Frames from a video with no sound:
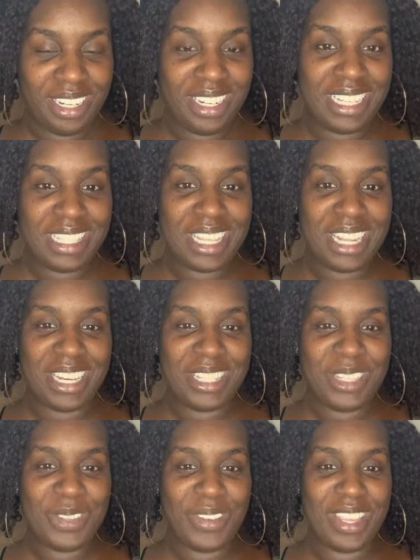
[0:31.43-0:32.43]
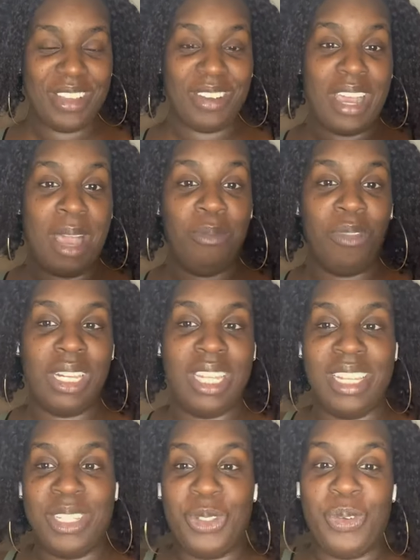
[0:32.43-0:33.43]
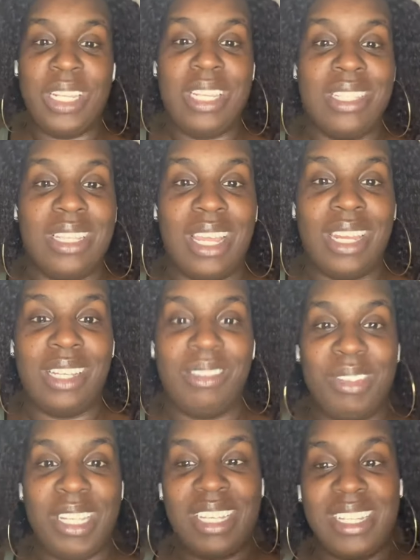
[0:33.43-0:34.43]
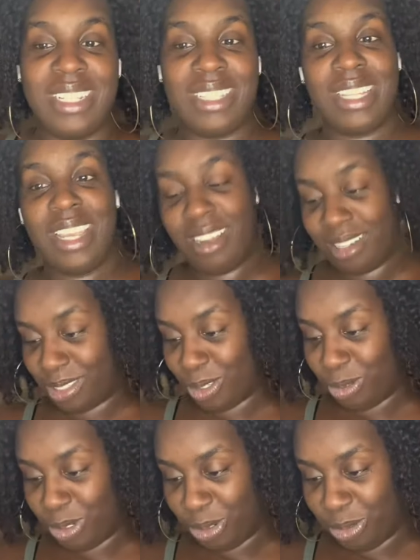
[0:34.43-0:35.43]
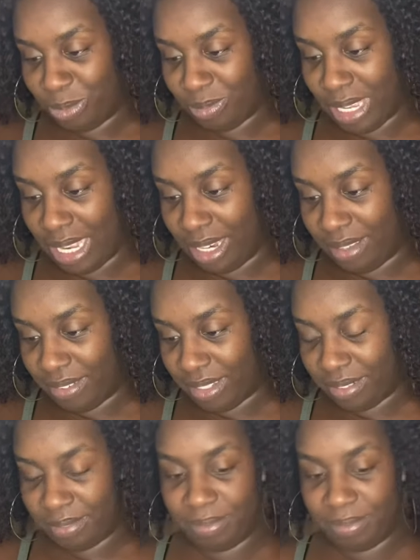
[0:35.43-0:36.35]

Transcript: Let's get into it. Y'all, I'm really enjoying these letter readings. They are so dope. I love it.